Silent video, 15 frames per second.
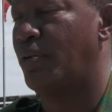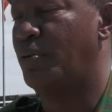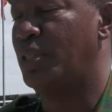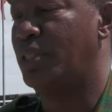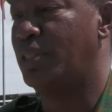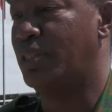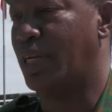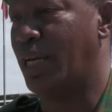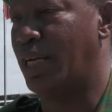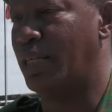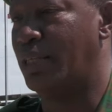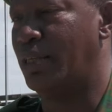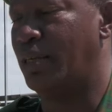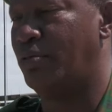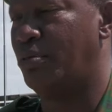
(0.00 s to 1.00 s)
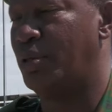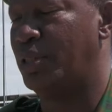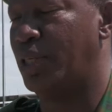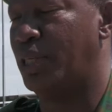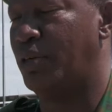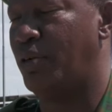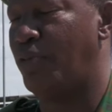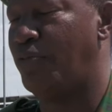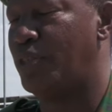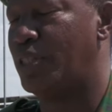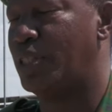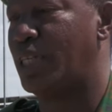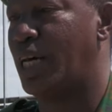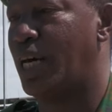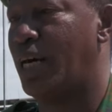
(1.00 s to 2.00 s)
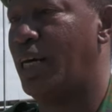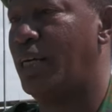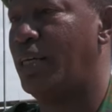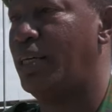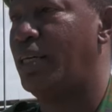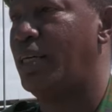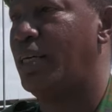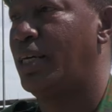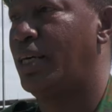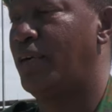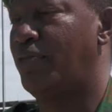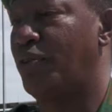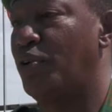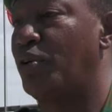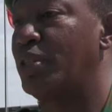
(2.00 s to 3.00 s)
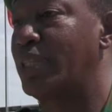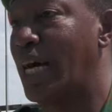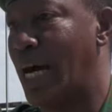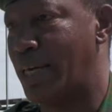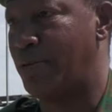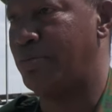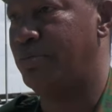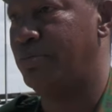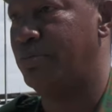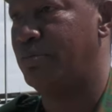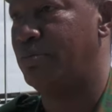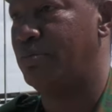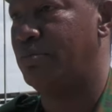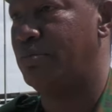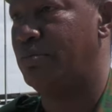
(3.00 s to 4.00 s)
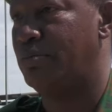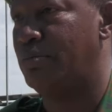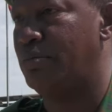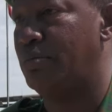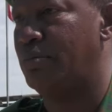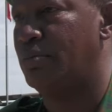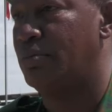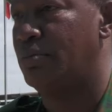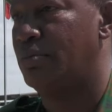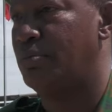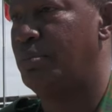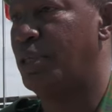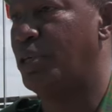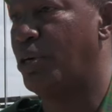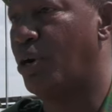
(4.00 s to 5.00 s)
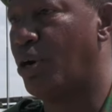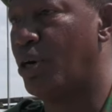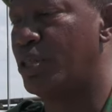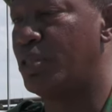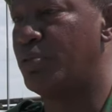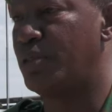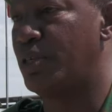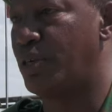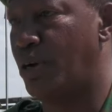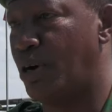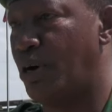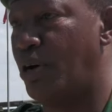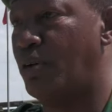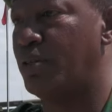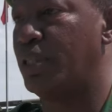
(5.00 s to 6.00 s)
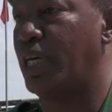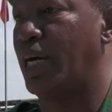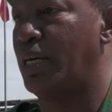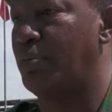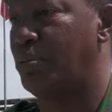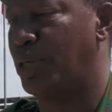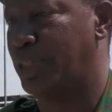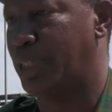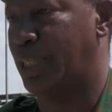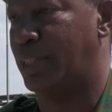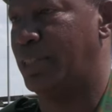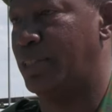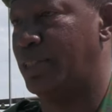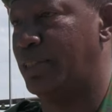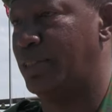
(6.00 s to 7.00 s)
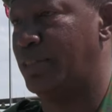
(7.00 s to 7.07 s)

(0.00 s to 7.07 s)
we train non-commissioned officer long time because we know they are important.